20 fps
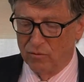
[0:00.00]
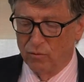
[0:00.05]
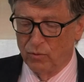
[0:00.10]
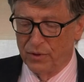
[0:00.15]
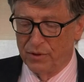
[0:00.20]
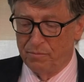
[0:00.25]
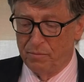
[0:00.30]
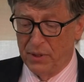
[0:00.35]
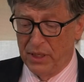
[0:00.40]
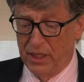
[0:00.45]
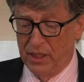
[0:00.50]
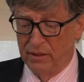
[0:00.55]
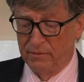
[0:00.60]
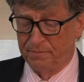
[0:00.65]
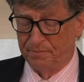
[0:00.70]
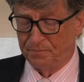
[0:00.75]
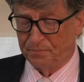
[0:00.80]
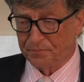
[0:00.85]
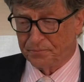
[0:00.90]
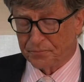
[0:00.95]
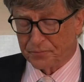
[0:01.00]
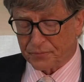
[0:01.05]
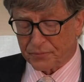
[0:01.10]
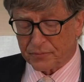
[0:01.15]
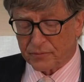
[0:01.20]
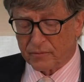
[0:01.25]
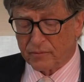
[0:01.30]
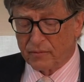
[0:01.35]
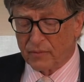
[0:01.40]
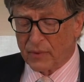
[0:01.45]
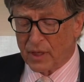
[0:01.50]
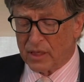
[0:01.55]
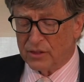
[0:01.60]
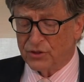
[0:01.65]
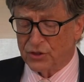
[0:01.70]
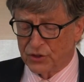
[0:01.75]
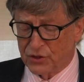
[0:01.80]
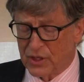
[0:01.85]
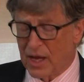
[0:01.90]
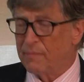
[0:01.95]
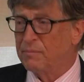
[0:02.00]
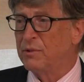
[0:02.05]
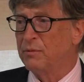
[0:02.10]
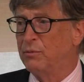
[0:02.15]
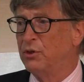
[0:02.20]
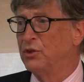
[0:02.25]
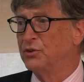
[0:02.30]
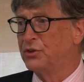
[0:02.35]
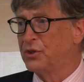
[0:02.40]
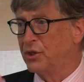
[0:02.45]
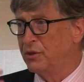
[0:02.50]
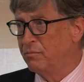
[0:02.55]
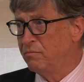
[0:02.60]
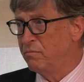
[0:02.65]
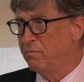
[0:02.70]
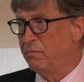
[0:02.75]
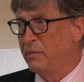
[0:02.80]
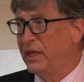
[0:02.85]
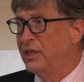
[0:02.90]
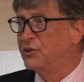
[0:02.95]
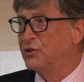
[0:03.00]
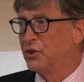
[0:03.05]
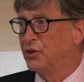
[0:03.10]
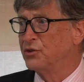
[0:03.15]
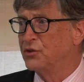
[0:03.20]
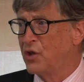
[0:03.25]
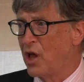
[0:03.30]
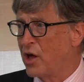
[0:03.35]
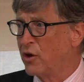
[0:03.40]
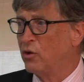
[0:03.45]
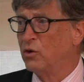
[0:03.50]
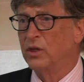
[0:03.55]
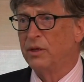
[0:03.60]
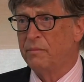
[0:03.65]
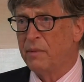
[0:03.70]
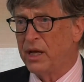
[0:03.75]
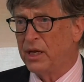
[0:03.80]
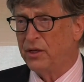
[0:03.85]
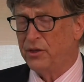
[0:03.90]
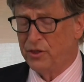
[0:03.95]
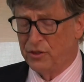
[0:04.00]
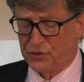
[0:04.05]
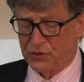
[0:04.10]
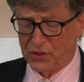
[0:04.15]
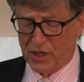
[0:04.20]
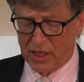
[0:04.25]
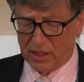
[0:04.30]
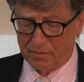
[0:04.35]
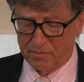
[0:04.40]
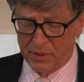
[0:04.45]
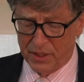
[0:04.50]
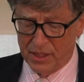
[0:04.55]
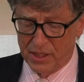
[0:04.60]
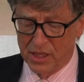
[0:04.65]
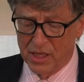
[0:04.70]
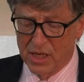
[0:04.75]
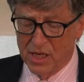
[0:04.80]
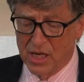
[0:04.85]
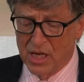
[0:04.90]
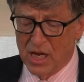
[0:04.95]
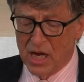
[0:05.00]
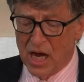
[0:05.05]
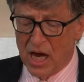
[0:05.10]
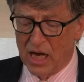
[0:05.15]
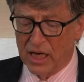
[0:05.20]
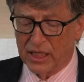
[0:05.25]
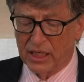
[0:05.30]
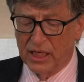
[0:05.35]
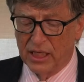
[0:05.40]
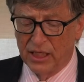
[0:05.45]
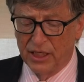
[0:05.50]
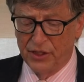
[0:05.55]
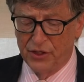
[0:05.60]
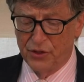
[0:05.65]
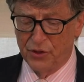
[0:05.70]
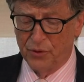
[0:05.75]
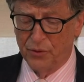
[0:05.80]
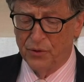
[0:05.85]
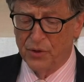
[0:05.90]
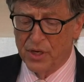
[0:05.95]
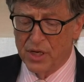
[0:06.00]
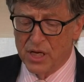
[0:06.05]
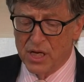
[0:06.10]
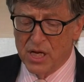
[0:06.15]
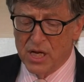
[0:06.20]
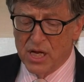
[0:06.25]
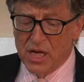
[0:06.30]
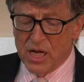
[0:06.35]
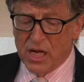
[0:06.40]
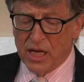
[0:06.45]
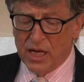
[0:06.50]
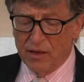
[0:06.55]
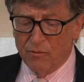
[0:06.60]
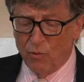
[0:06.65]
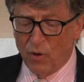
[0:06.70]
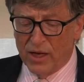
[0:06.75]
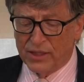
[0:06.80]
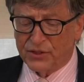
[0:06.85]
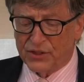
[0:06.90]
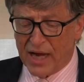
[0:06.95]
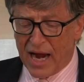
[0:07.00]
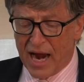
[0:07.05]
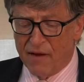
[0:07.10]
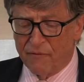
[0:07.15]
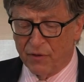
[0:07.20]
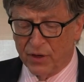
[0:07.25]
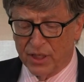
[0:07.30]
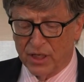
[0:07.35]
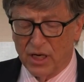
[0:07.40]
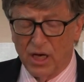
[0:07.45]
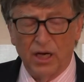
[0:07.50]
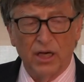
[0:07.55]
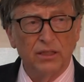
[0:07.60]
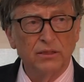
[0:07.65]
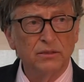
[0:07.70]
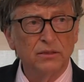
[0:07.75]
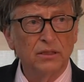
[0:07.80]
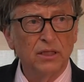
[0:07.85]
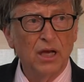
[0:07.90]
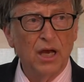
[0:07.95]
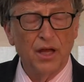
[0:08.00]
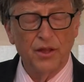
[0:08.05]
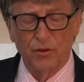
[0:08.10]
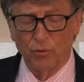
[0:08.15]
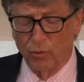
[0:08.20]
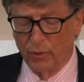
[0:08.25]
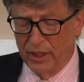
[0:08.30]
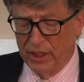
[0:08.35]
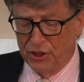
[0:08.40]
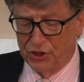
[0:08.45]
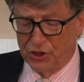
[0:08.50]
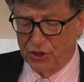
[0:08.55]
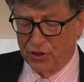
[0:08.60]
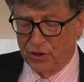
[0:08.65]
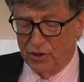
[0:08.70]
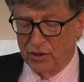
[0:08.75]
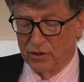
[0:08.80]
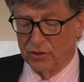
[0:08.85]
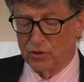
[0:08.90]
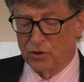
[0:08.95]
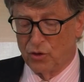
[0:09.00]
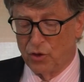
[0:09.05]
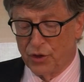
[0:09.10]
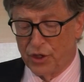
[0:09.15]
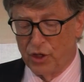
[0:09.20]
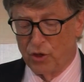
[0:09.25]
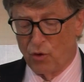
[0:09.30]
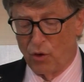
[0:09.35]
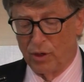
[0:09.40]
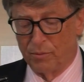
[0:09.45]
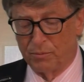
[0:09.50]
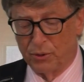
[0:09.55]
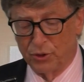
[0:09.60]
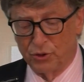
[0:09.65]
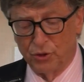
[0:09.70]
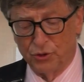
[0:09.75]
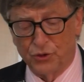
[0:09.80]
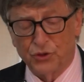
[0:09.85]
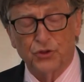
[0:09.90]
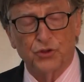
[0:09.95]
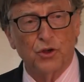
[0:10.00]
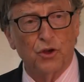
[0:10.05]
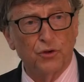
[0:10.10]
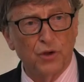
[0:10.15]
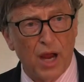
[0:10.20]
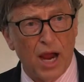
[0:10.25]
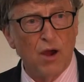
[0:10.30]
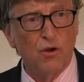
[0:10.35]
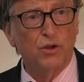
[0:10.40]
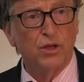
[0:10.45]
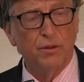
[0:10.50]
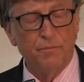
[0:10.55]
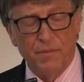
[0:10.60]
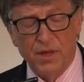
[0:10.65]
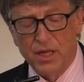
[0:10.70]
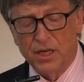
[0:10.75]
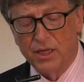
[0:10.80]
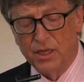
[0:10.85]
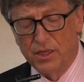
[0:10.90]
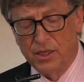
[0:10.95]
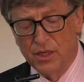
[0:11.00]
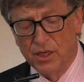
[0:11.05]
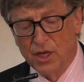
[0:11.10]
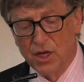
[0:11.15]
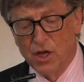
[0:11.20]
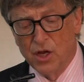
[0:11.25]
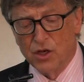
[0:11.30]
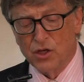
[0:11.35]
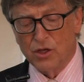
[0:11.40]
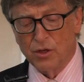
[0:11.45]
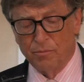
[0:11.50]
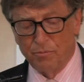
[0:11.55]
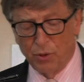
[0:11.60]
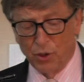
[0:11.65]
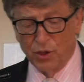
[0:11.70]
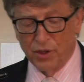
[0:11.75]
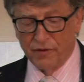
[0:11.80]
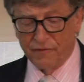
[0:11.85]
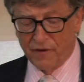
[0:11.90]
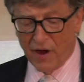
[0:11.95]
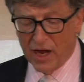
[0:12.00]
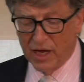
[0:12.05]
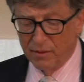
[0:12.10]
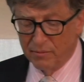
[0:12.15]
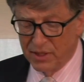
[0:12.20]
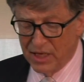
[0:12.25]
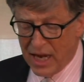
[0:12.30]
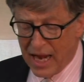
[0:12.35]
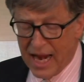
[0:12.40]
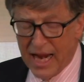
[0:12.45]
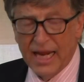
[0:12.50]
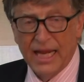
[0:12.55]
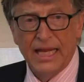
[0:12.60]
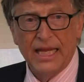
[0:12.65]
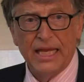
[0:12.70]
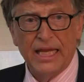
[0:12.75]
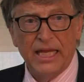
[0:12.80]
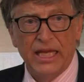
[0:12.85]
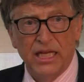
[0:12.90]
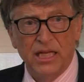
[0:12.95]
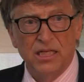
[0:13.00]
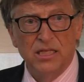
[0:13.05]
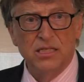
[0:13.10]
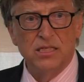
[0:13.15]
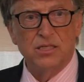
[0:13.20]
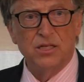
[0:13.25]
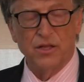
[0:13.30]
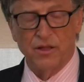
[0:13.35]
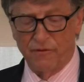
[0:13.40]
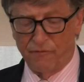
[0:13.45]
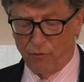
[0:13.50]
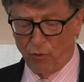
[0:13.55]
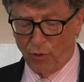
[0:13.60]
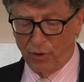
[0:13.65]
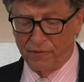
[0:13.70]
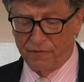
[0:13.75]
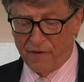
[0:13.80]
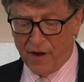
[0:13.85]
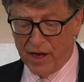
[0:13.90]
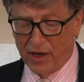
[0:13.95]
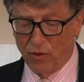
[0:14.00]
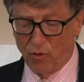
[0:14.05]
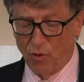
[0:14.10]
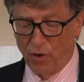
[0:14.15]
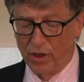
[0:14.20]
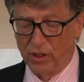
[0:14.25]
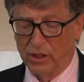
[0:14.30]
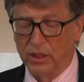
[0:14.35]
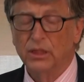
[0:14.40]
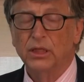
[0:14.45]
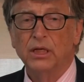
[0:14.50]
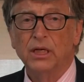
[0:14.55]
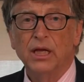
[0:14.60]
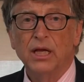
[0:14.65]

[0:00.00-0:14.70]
with being susceptible to measles, not only making you sick, but killing you. In West Africa, the regional cooking oil producers are now committed to put vitamin A into the fortified oil.